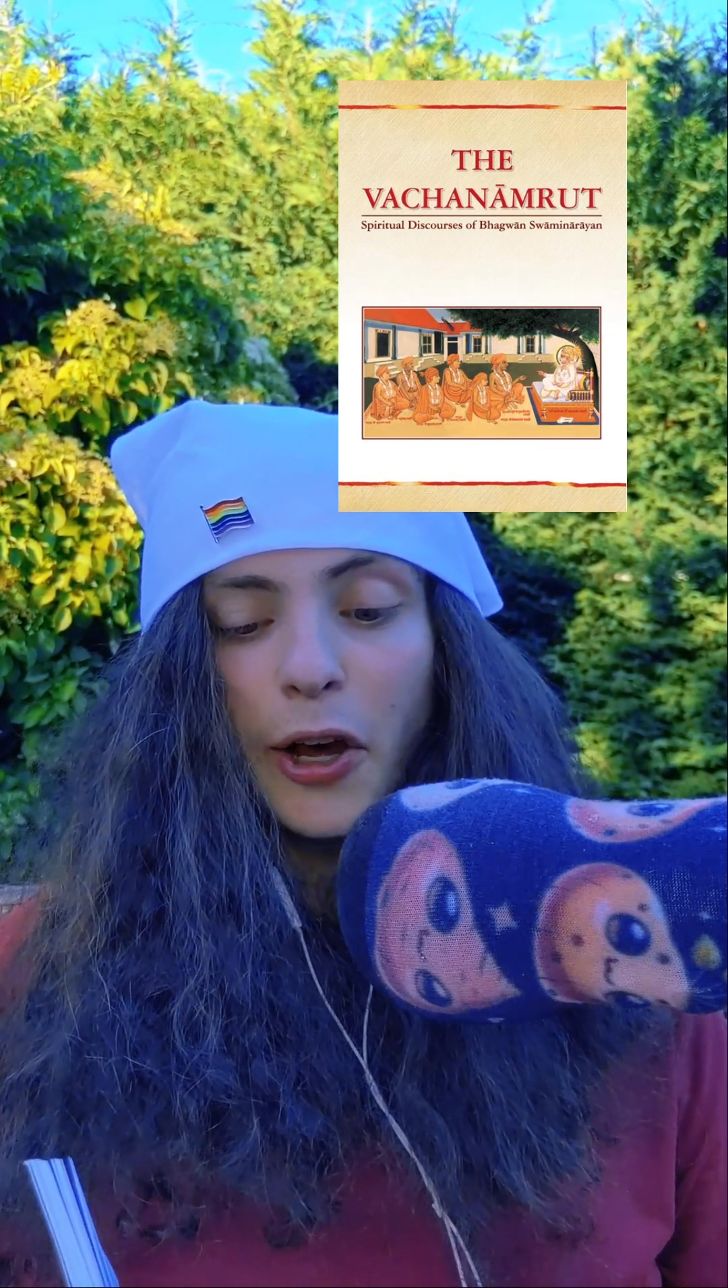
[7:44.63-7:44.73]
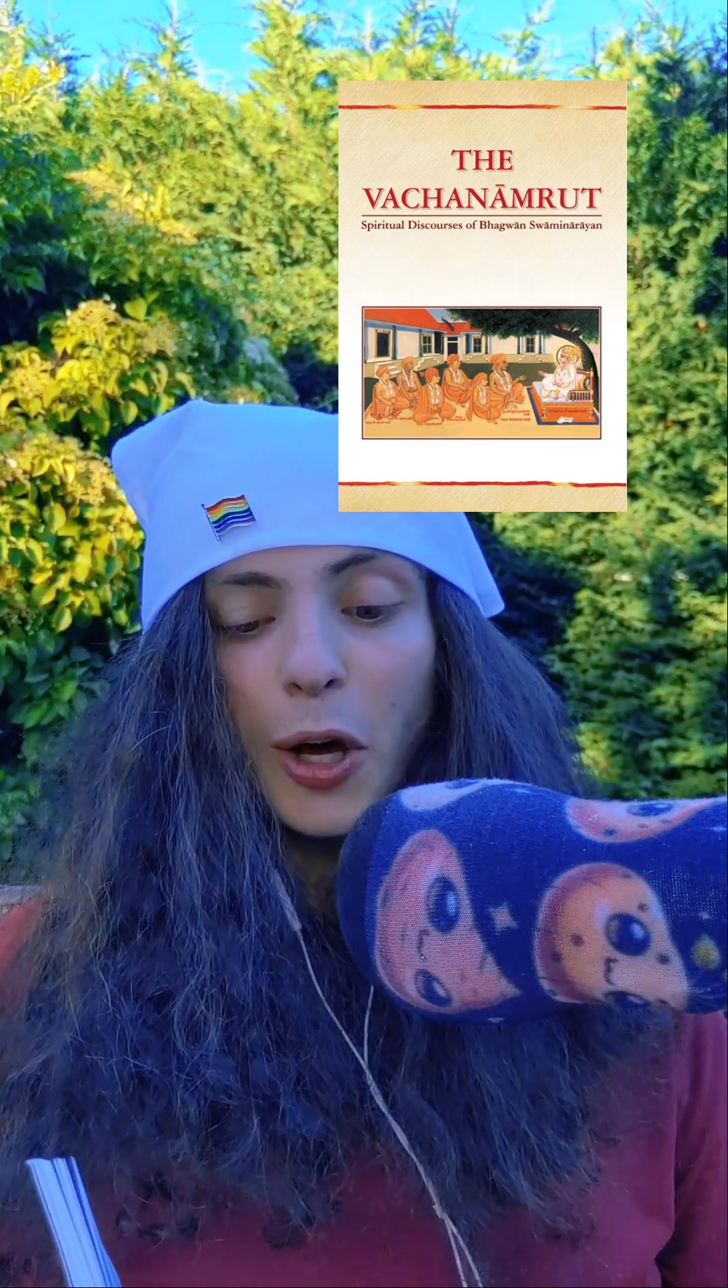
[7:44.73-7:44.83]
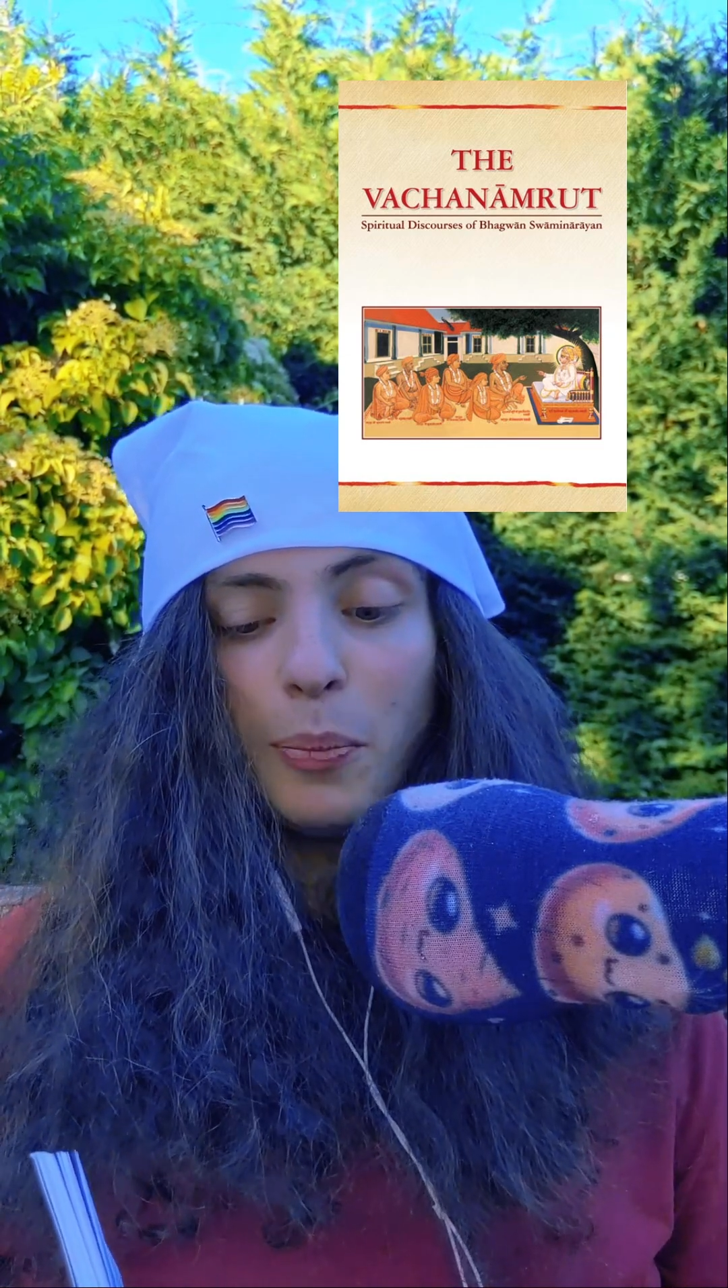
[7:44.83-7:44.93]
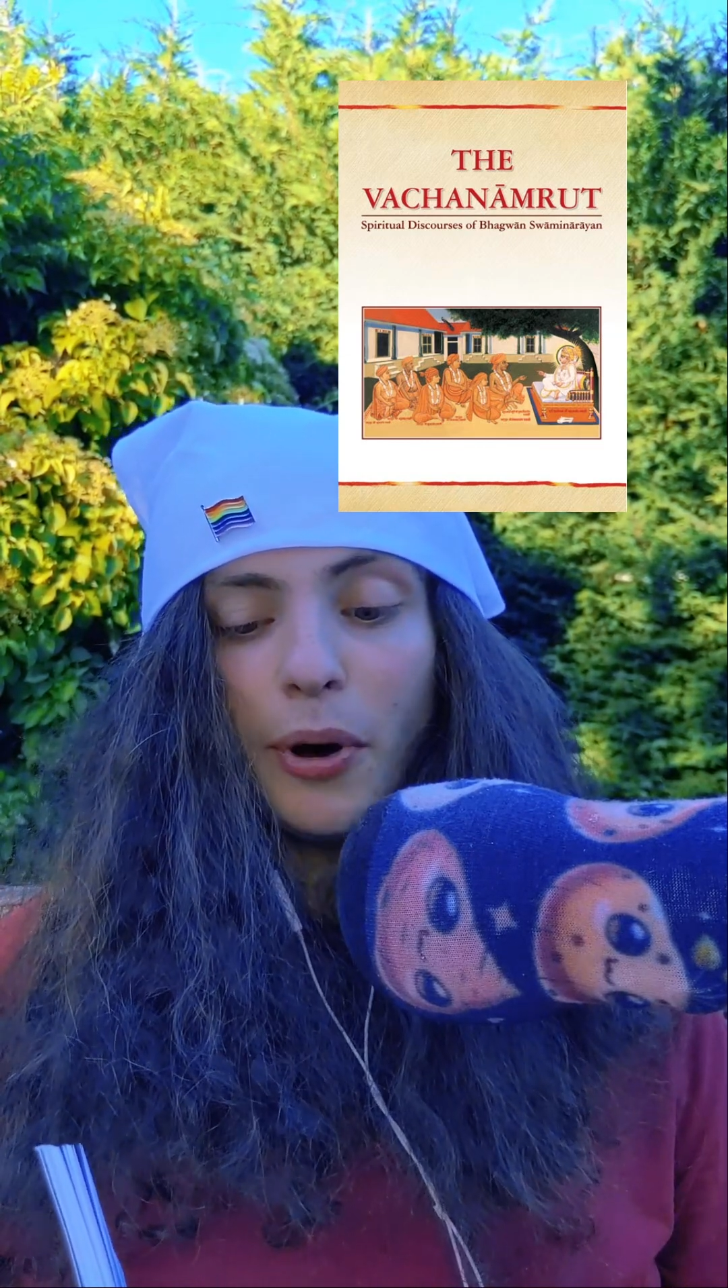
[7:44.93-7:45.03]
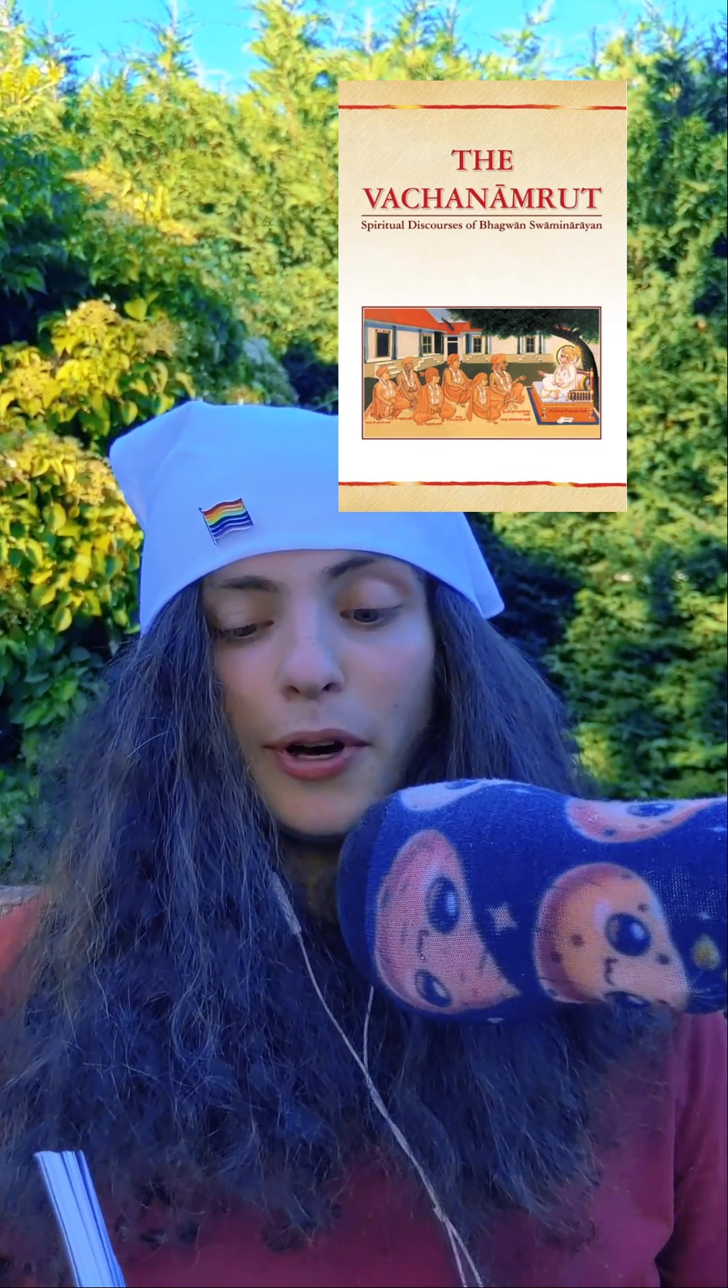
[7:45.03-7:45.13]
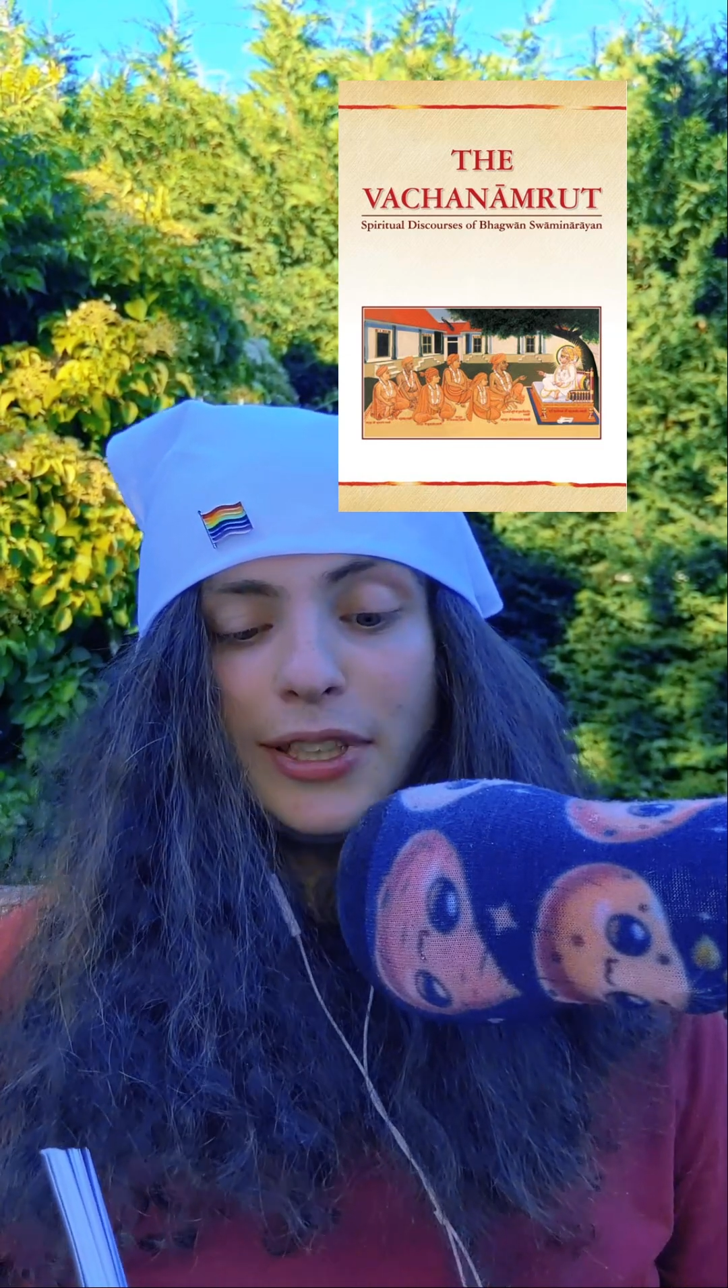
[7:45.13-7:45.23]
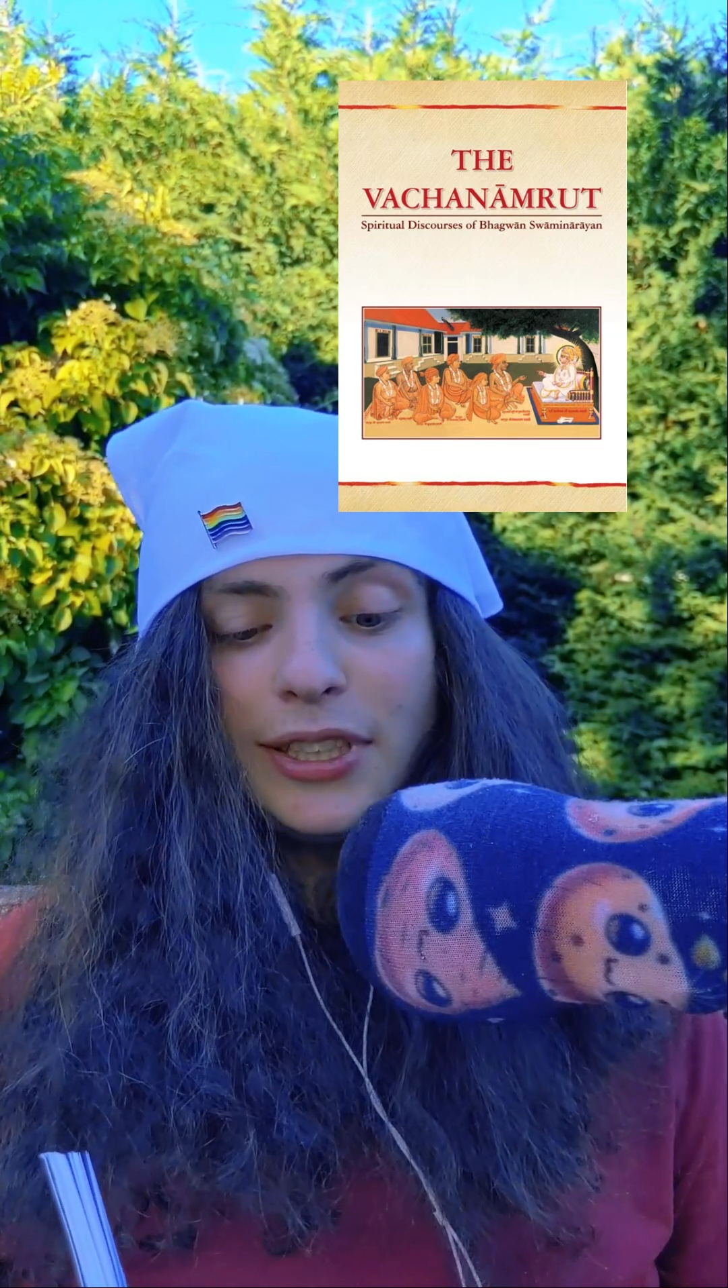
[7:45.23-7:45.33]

upon